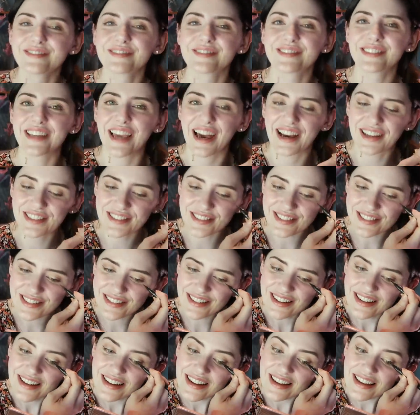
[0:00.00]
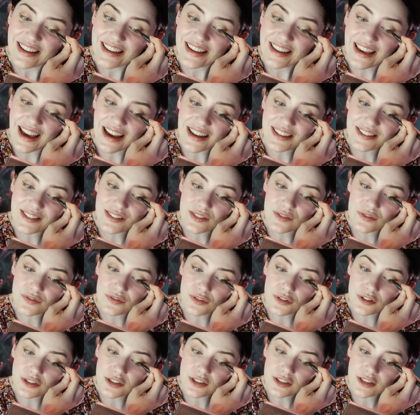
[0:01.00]
Yes,
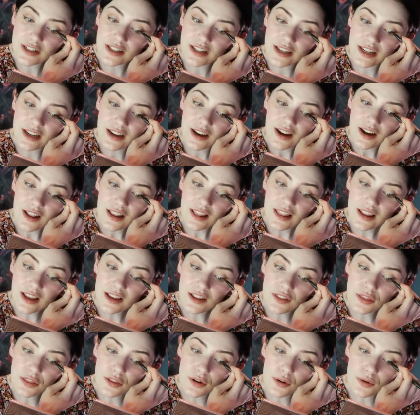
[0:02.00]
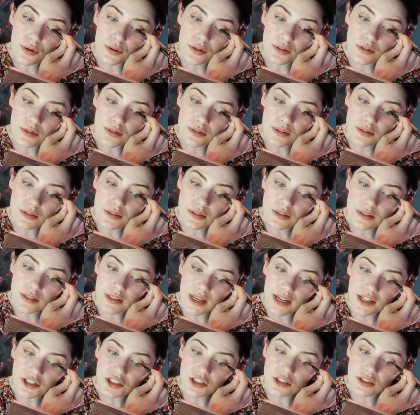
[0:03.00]
unfortunately. Like those
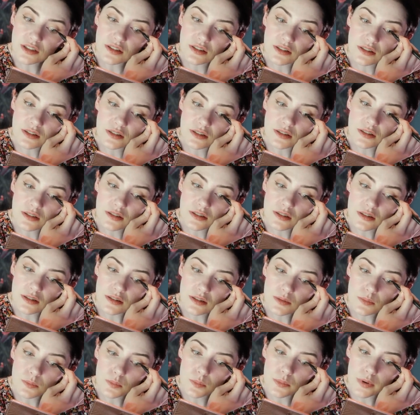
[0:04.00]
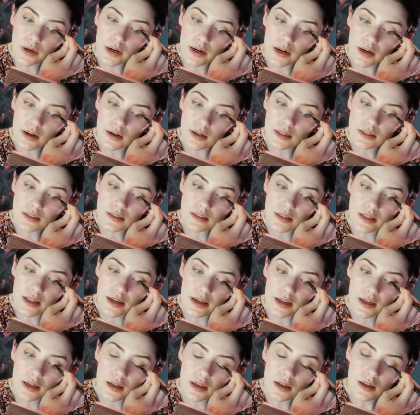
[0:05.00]
sessions where it's
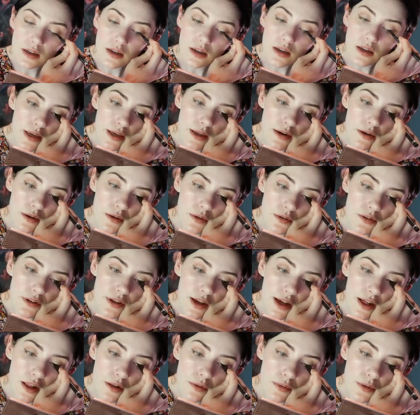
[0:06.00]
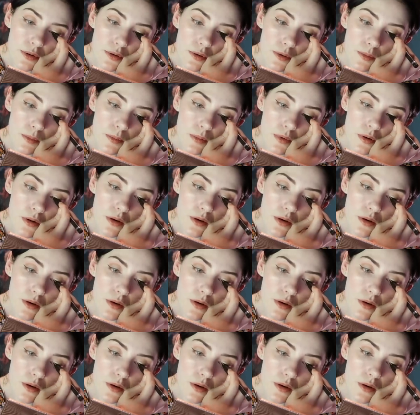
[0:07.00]
like you get a hotel room,